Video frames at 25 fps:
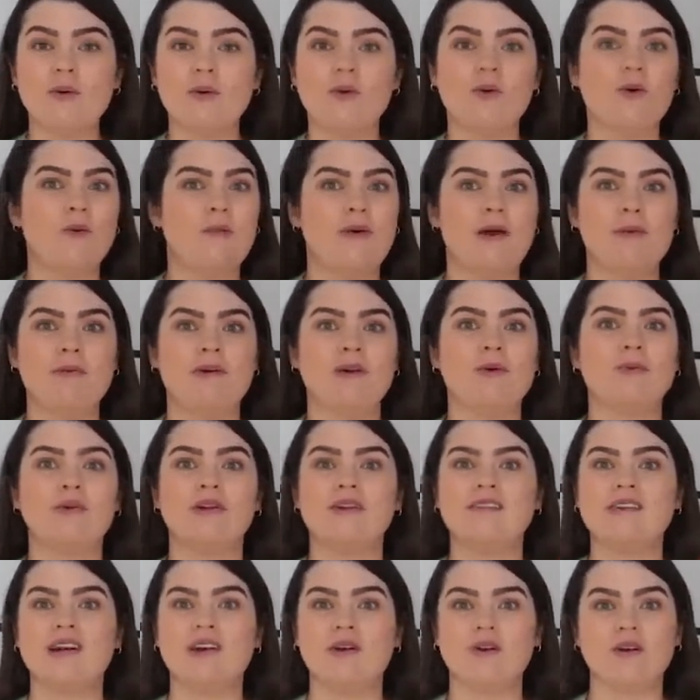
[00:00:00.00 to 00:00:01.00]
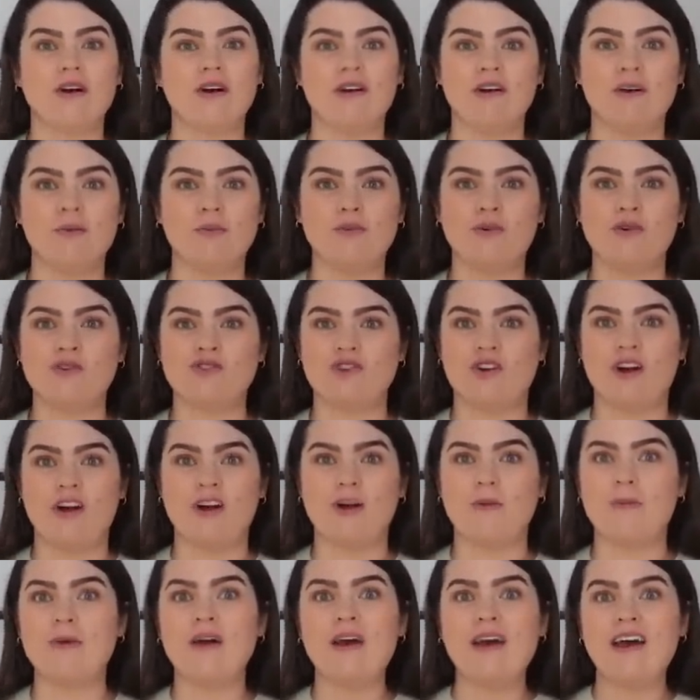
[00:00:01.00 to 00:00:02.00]
or maybe you want to take your current
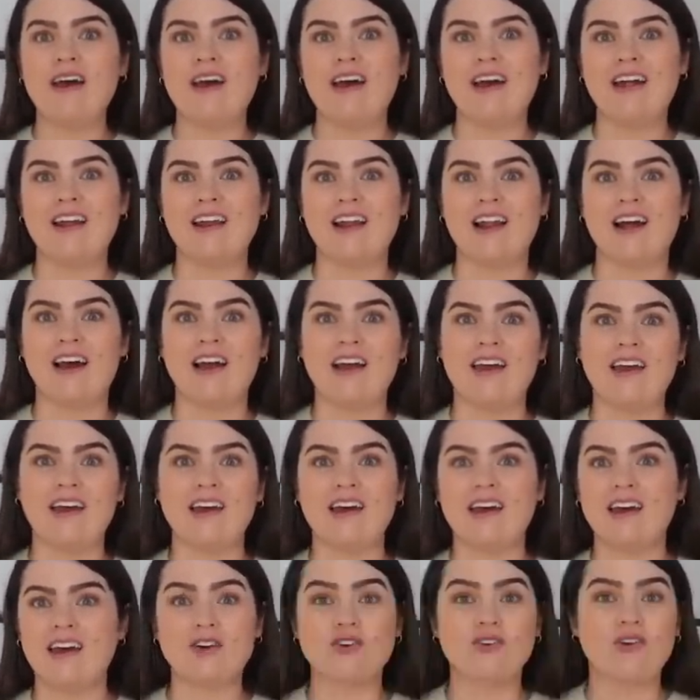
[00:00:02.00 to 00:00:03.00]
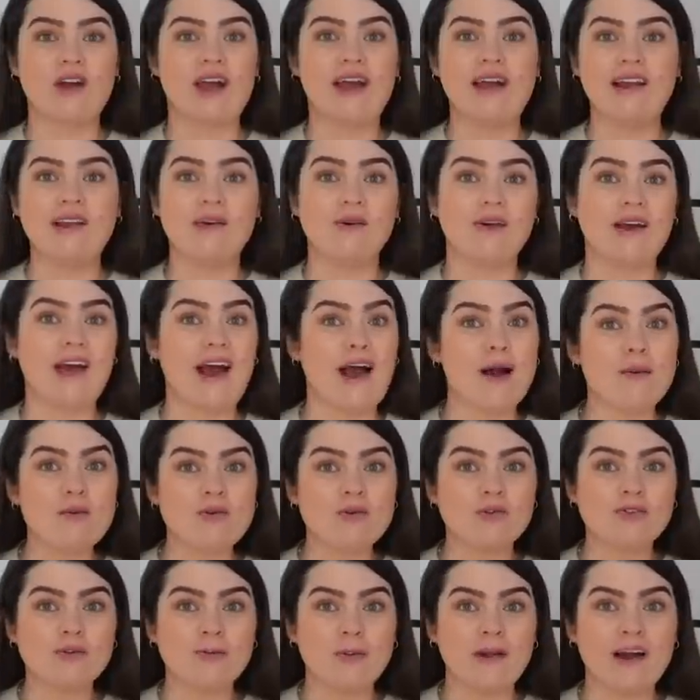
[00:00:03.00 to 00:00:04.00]
wardrobe and like create a little
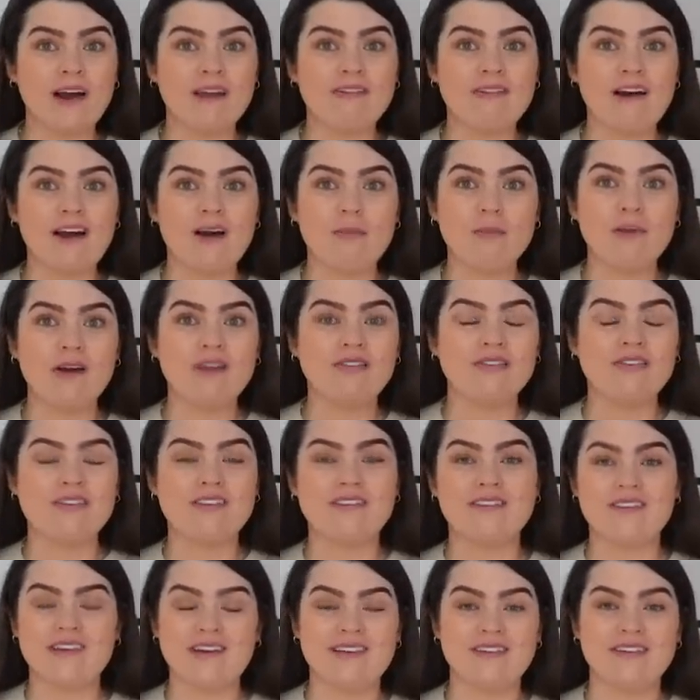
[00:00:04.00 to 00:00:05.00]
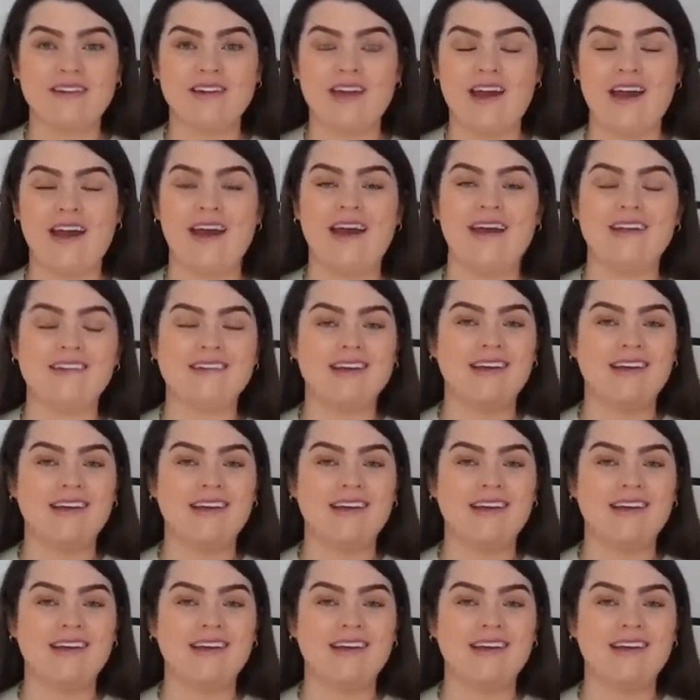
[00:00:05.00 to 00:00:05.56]
capsule to play around with for the season ahead.